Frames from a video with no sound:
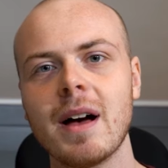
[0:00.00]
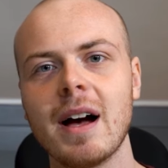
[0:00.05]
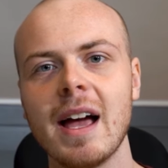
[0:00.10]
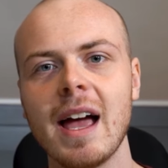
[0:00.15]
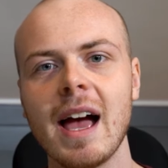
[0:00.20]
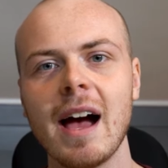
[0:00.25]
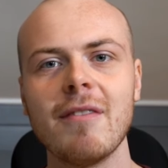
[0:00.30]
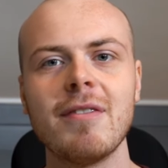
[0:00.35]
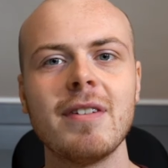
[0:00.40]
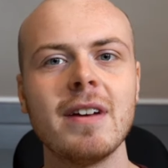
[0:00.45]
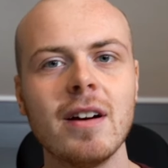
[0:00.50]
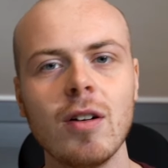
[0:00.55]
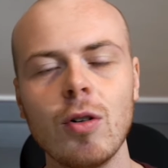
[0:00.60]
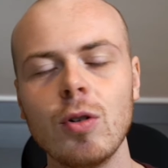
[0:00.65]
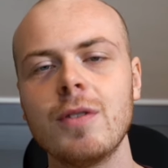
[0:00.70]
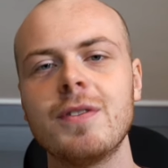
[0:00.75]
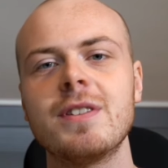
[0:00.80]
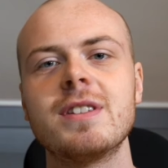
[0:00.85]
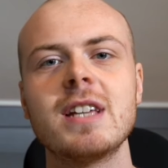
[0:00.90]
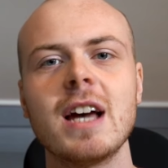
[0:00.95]
I have here,
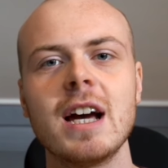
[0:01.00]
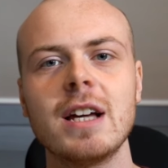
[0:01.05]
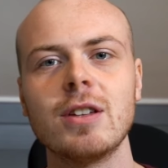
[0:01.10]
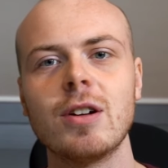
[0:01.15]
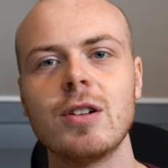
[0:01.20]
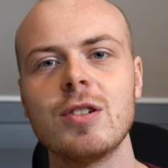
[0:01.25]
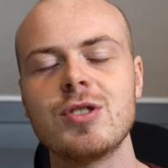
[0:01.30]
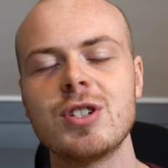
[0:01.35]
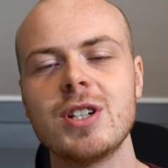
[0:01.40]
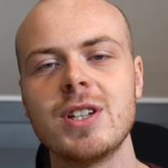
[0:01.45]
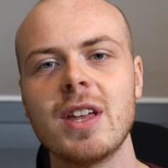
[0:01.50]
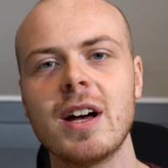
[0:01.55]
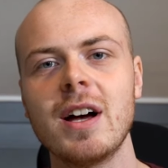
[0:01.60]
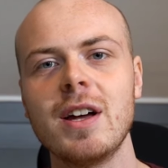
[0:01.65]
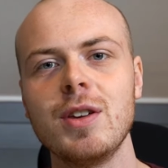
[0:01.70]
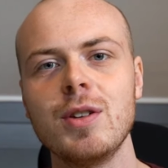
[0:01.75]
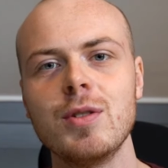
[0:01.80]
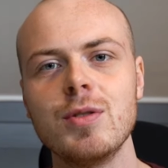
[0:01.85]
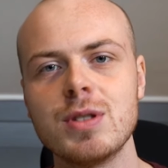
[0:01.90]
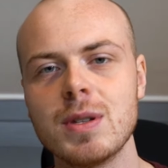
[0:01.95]
all of the technology that I
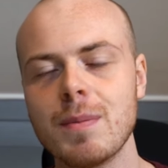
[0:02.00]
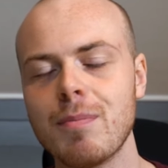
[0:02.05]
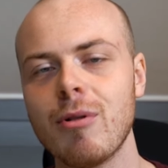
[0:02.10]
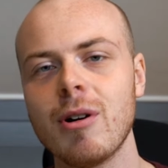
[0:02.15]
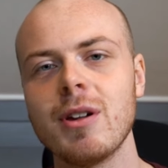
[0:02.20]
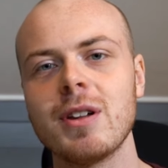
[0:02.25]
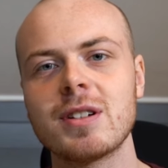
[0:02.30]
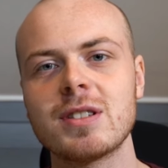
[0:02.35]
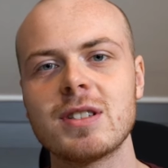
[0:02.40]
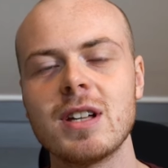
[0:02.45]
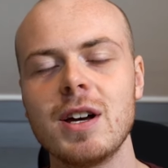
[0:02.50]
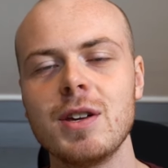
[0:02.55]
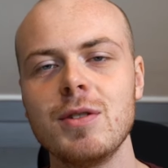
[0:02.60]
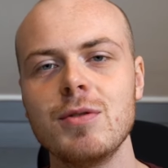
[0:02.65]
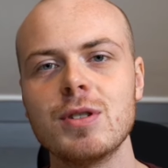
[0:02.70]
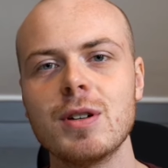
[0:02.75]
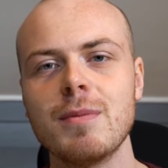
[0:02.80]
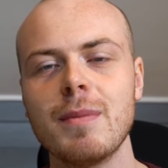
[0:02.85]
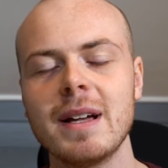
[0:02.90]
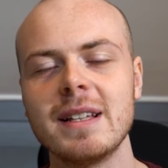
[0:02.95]
use, the products that I
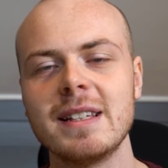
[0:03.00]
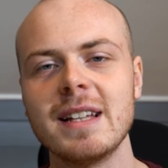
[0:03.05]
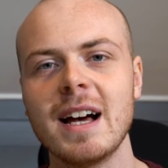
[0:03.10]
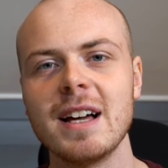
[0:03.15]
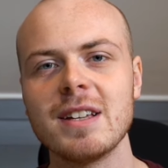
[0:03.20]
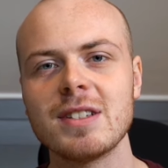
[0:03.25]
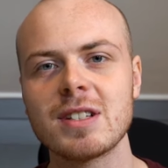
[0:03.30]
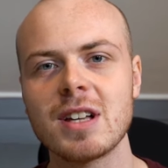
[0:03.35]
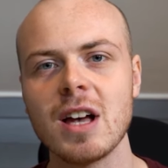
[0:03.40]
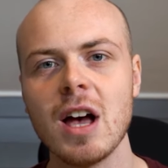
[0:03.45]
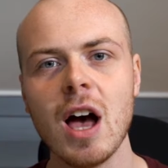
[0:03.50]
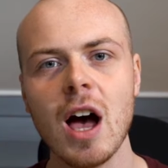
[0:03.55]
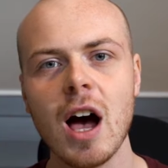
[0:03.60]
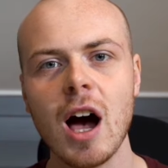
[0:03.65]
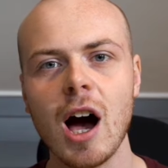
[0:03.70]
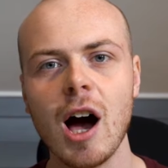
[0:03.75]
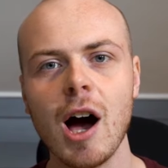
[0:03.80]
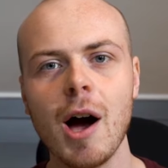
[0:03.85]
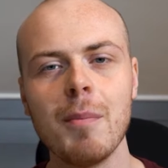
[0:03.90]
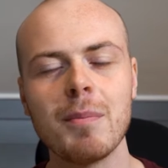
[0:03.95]
use on my desk,
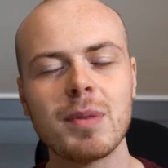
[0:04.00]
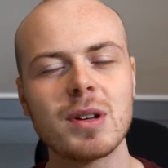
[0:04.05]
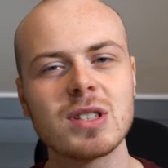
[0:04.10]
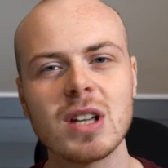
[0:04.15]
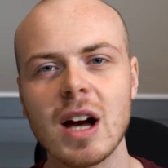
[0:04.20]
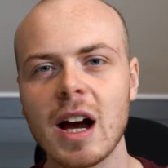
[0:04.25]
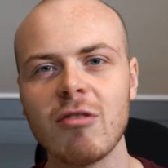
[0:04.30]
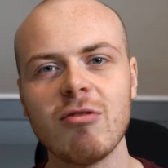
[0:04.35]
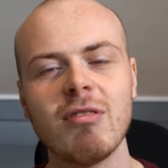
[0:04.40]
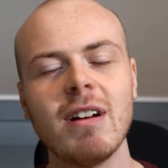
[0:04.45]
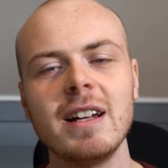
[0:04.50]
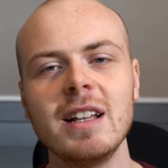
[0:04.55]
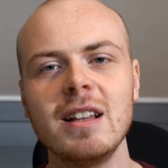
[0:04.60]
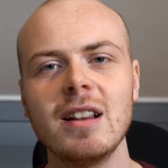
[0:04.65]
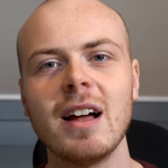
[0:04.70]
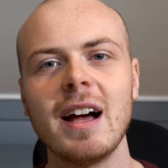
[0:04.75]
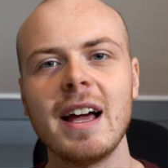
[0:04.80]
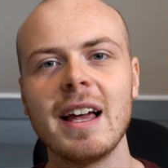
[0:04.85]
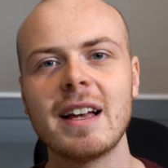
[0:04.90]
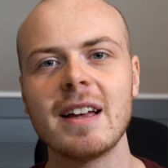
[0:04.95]
because I really
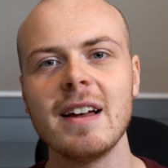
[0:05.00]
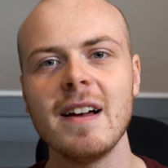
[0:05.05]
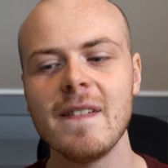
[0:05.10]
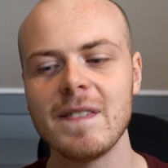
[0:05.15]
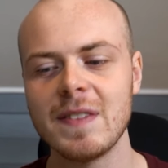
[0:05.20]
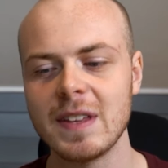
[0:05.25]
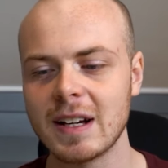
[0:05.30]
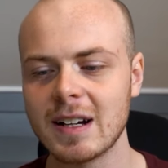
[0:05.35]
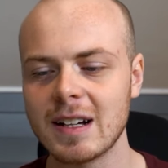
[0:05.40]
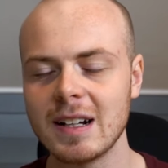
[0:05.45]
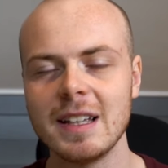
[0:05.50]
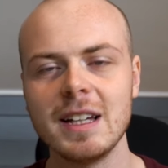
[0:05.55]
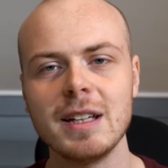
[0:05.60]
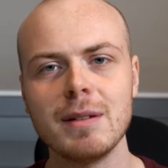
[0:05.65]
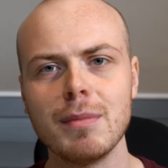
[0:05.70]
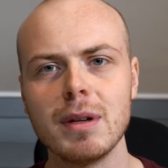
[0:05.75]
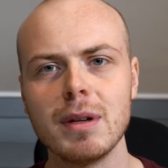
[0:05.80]
like the clean